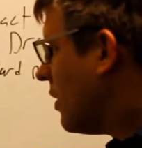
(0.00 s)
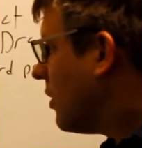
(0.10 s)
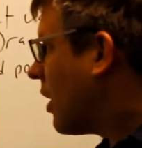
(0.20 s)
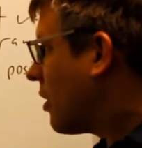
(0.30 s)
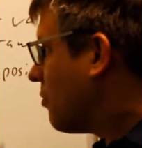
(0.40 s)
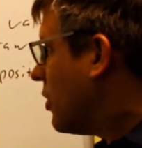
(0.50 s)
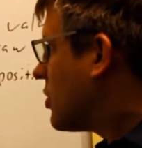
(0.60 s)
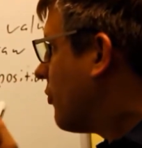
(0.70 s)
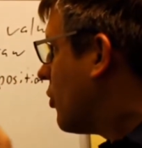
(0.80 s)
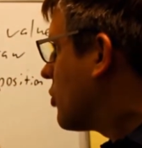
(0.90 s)
That completes
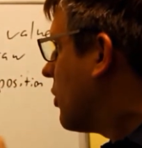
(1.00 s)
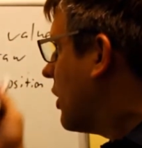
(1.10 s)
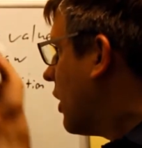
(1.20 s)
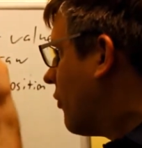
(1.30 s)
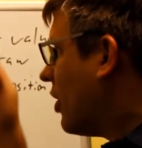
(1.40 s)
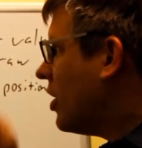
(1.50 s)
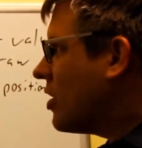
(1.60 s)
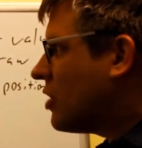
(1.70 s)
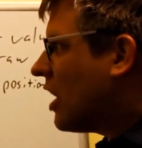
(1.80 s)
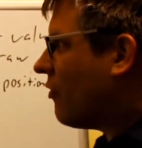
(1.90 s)
the first part. Now to find the
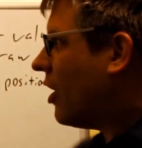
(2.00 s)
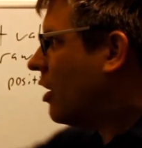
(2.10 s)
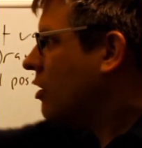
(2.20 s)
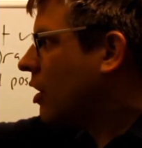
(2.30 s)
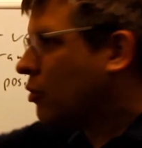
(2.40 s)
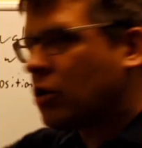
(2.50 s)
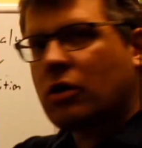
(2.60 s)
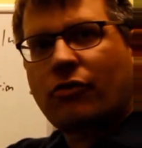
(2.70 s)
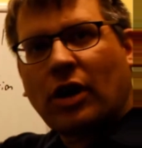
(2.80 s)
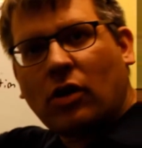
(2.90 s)
exact value, again, we're
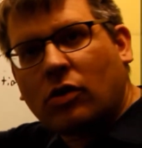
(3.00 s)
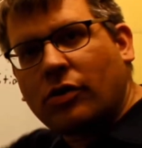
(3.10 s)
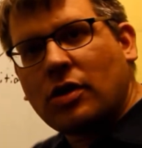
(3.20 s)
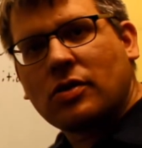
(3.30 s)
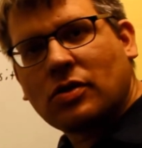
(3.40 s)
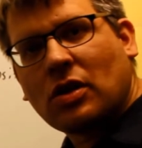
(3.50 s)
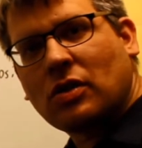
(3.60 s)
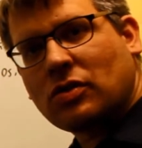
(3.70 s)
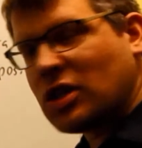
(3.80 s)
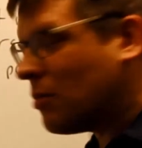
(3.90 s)
going to follow these
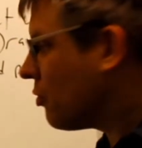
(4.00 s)
same